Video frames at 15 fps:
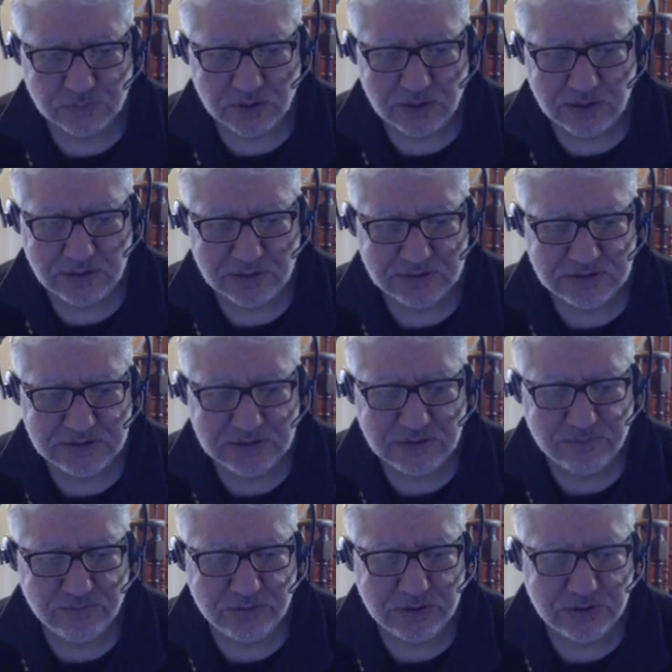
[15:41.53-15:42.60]
Let's see
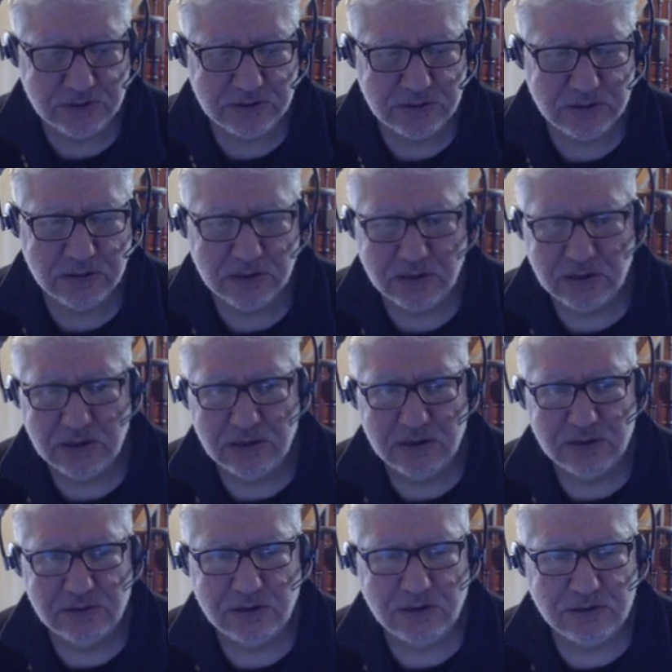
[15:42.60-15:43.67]
if we can
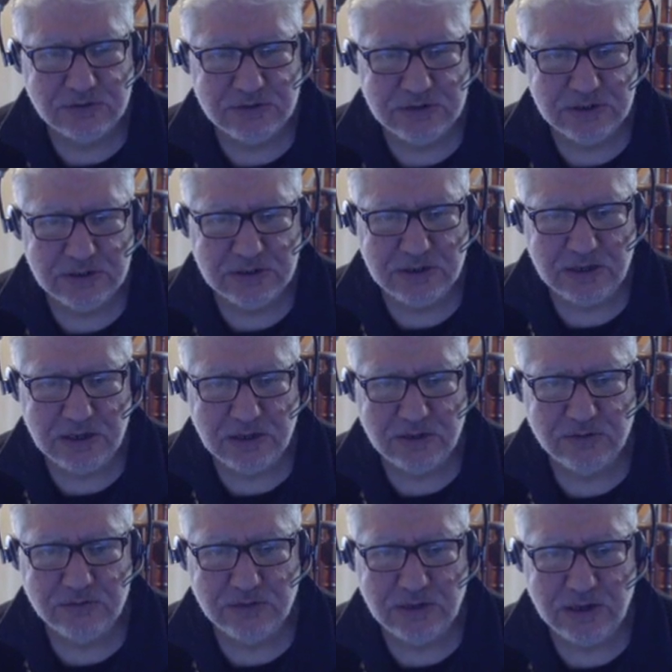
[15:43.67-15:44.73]
launch it and
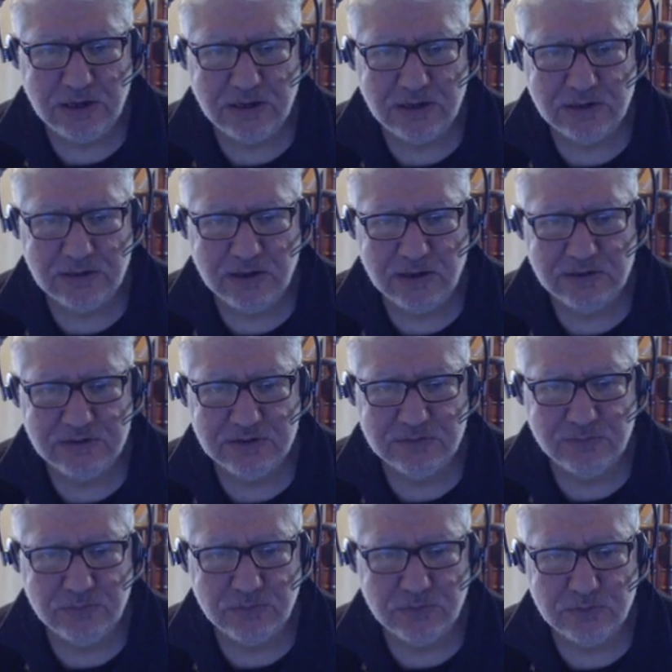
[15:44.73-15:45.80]
create a
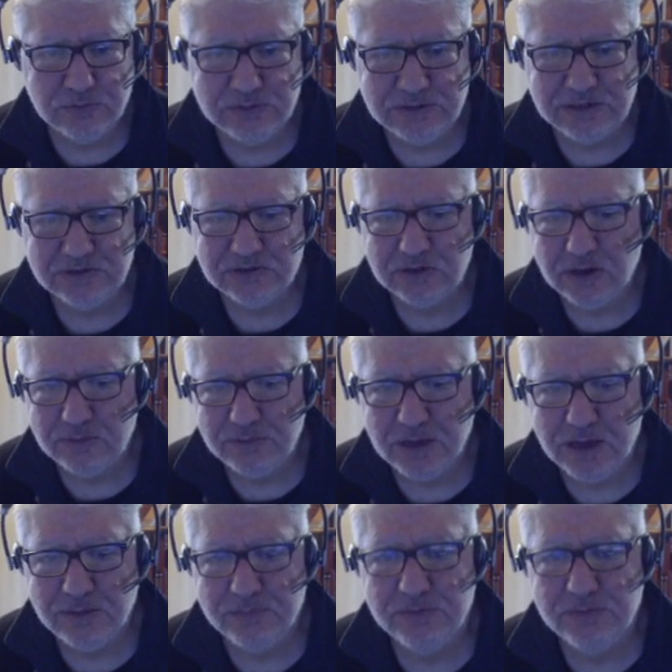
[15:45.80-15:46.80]
simple desktop app.